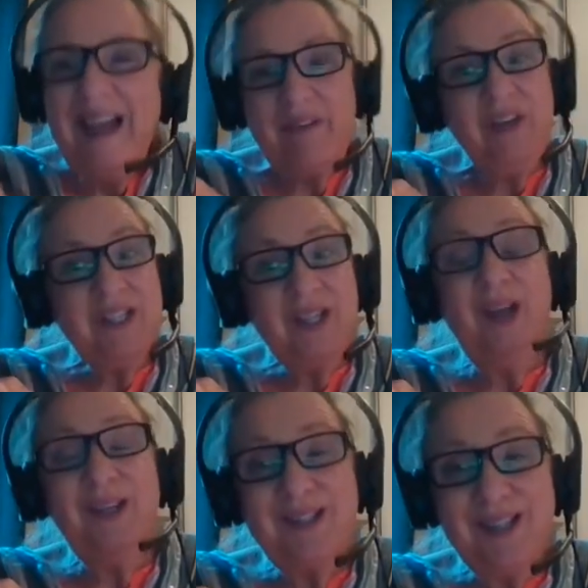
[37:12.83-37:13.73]
having a
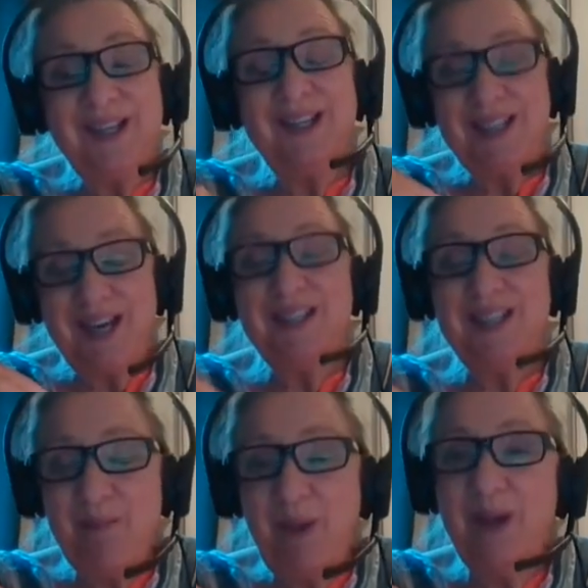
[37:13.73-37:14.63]
scientist that can change
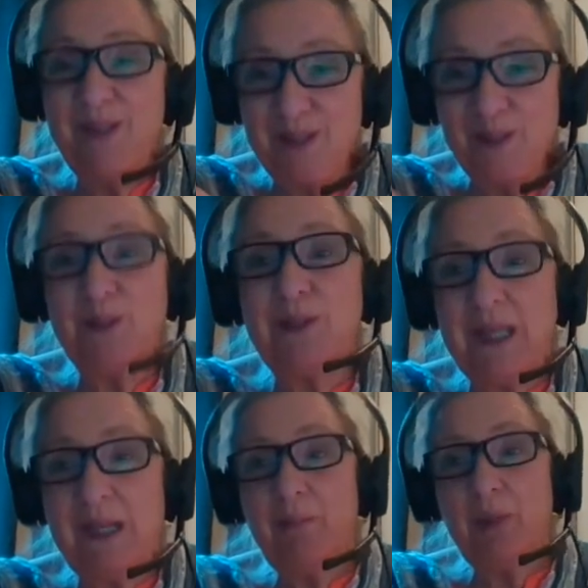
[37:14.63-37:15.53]
their mind is a good
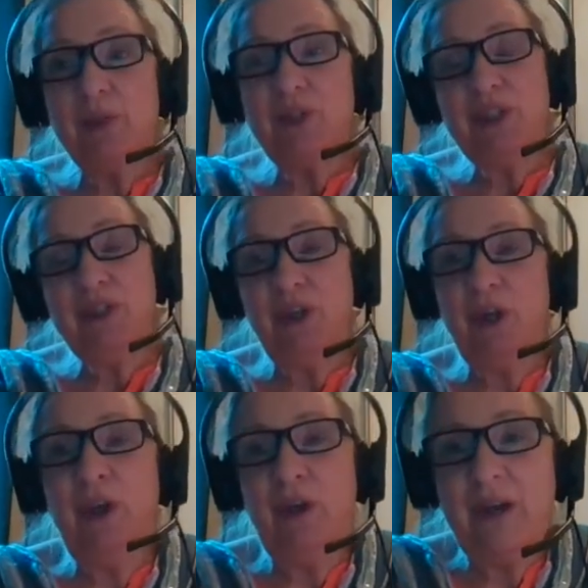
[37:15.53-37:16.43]
thing because you
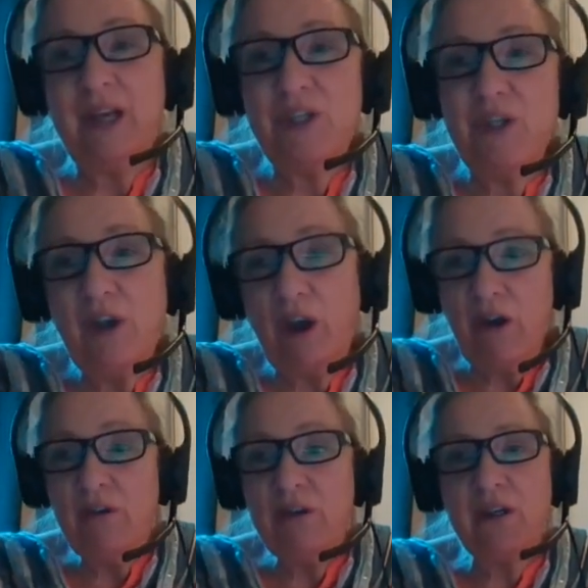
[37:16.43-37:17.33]
learn as you
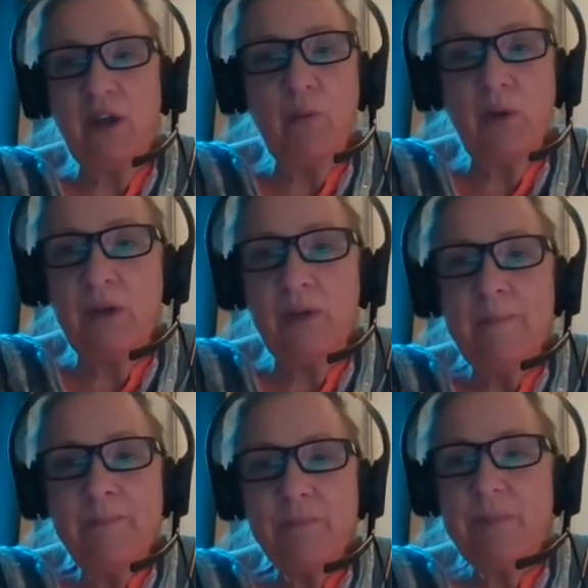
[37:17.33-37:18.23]
go. You don't want to
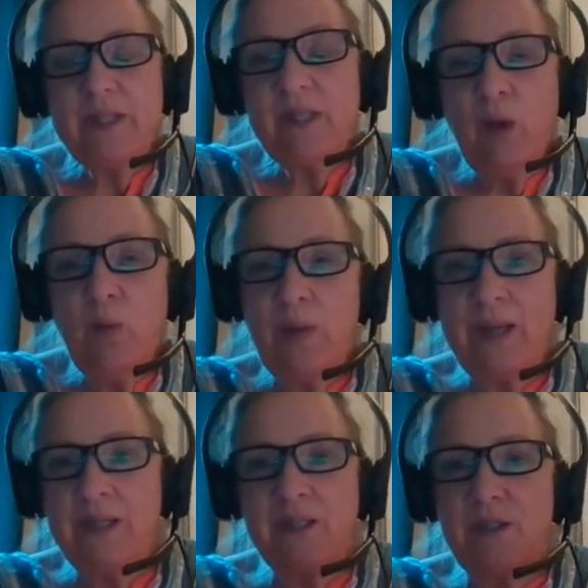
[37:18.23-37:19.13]
be so
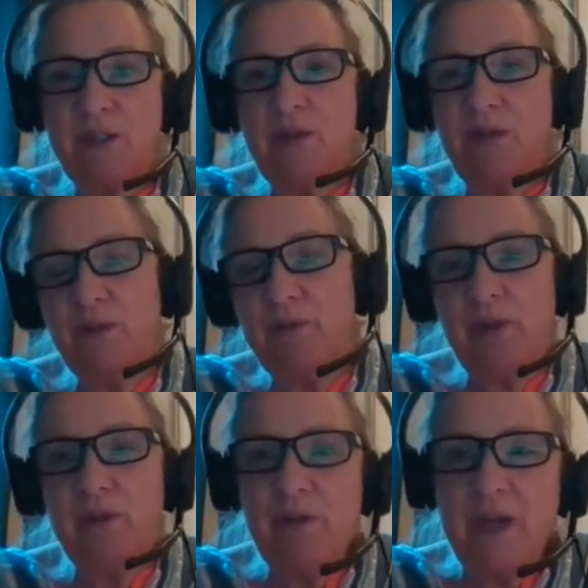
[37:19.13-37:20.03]
wedded to the
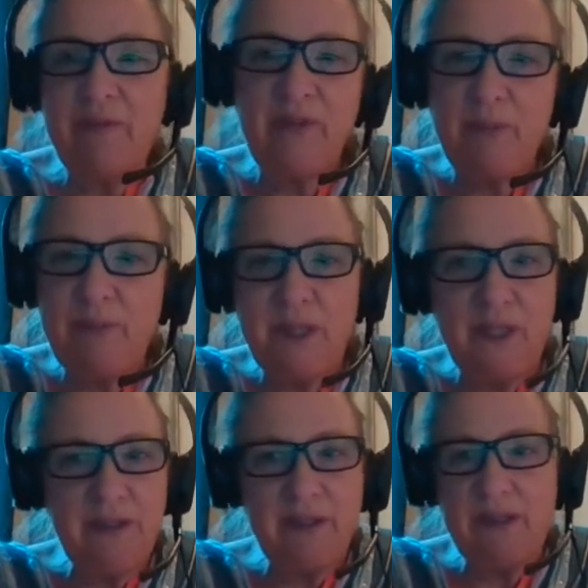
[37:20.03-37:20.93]
view you have at the
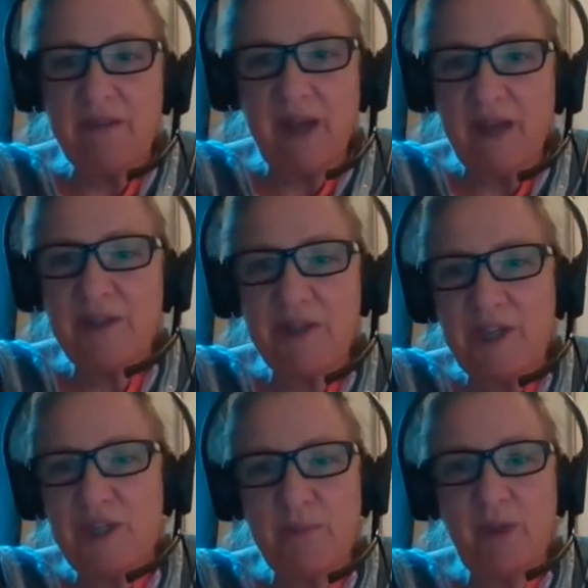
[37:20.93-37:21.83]
beginning that you can't
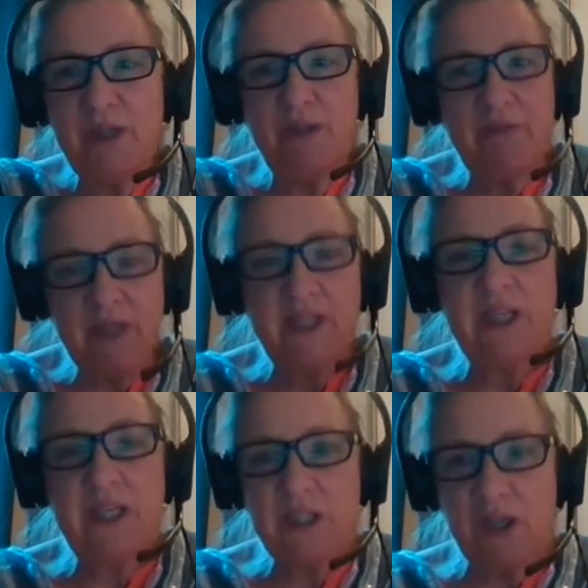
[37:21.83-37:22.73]
change your mind. You really
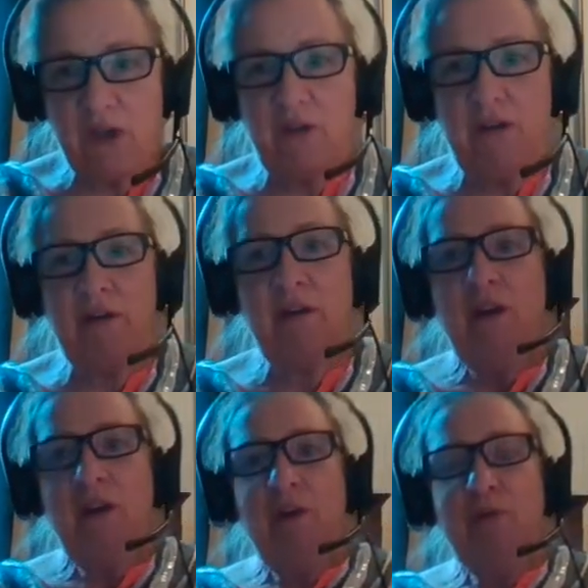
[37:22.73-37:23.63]
need to learn
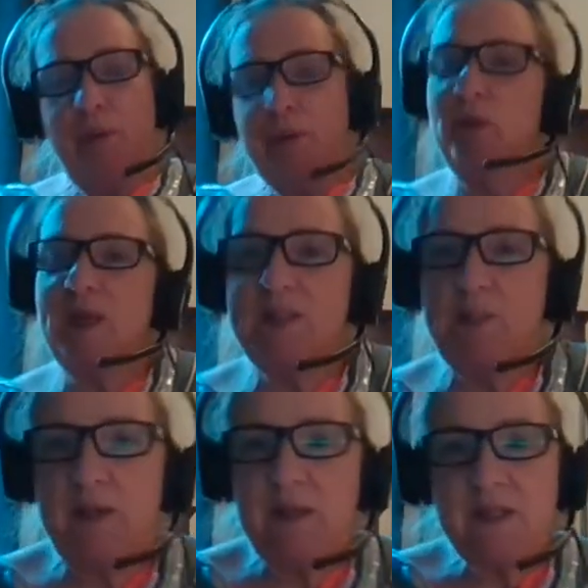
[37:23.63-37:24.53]
from your
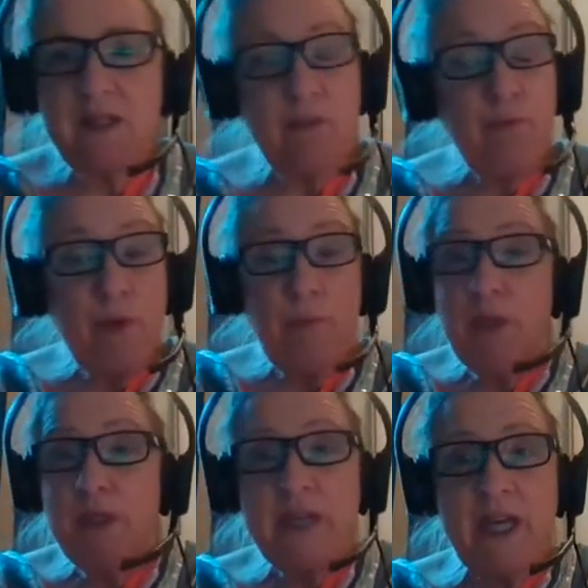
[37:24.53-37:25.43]
experiences and from
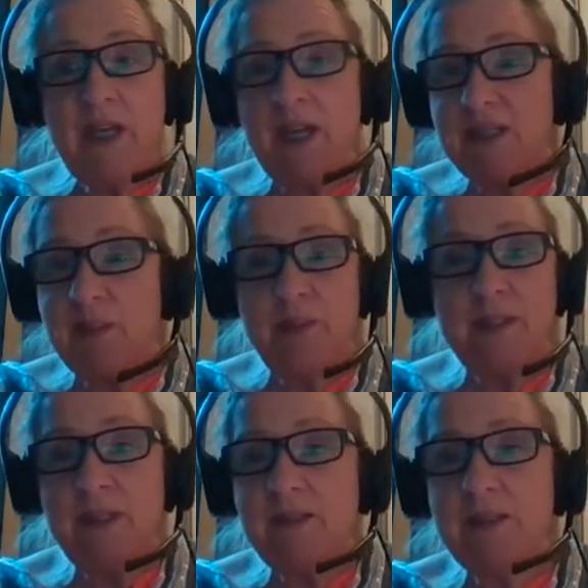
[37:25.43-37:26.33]
new data as it
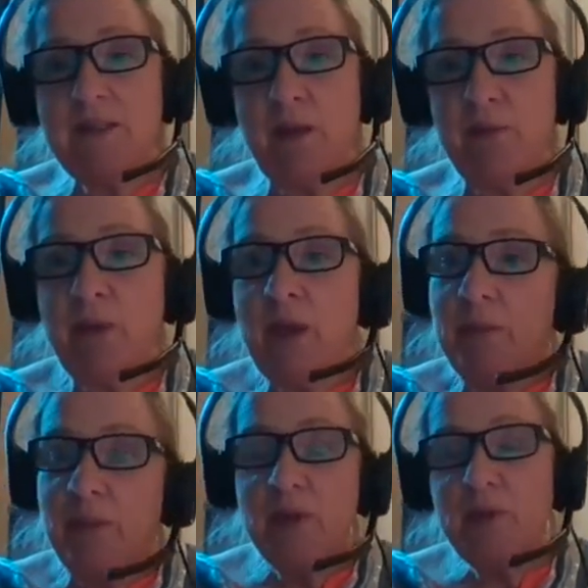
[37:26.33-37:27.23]
presents itself
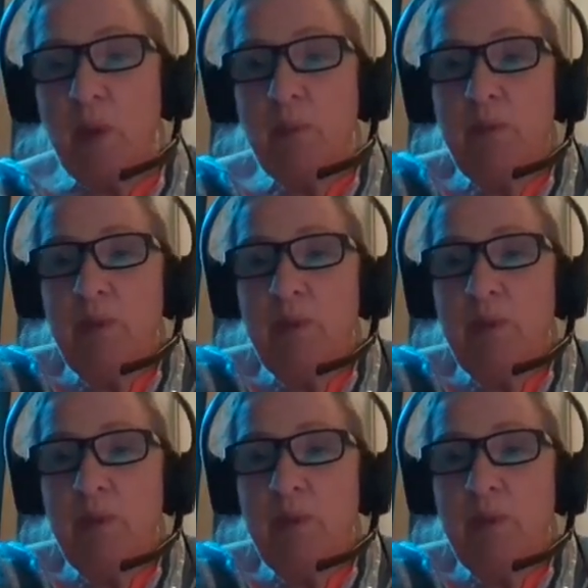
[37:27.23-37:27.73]
because what we